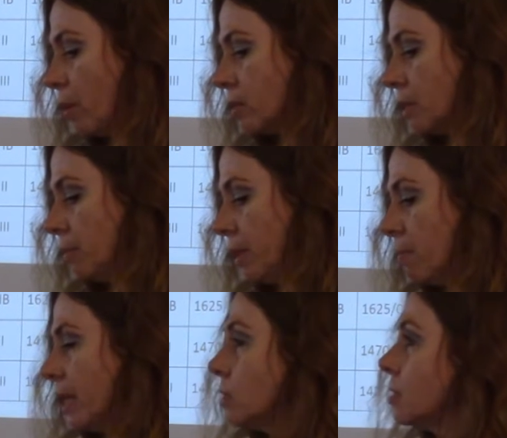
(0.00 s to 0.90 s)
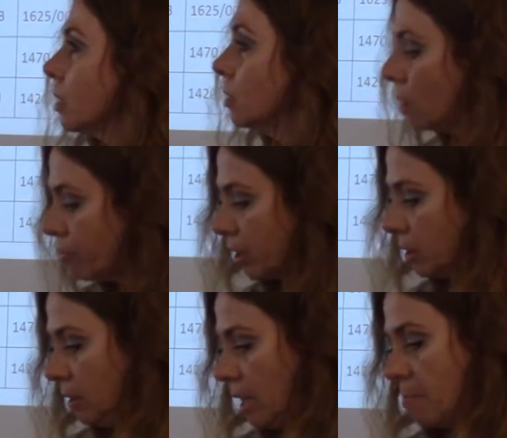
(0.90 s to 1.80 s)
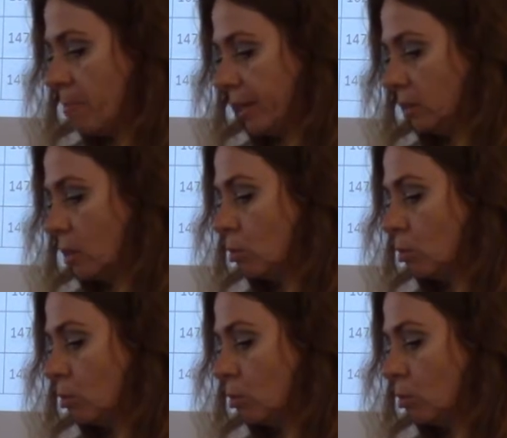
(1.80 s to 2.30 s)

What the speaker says: possibly make significant impact